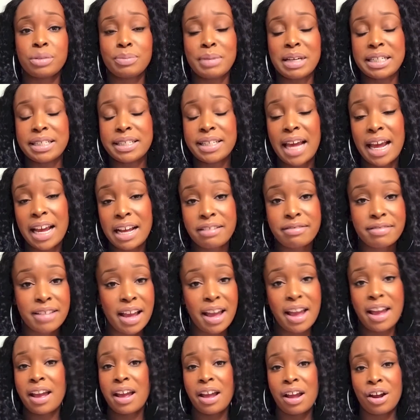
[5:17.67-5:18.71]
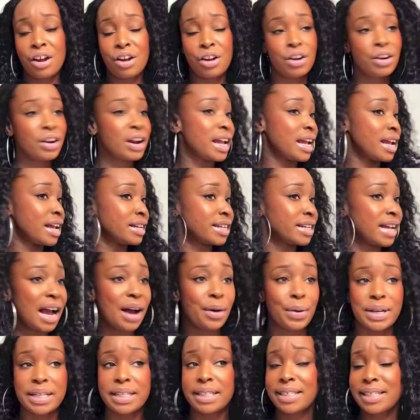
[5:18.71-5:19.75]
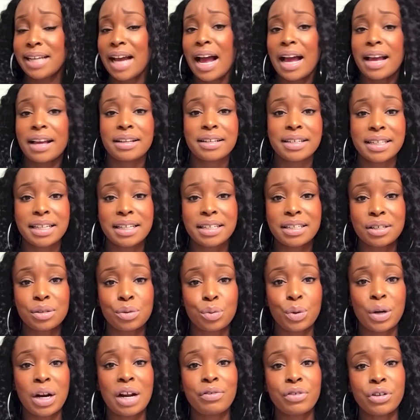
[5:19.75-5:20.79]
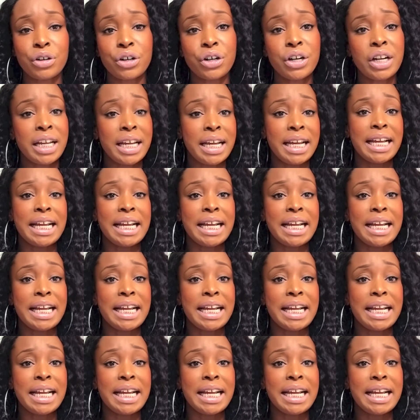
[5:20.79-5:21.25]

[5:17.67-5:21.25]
to maintain the hair and how I styled it or whatever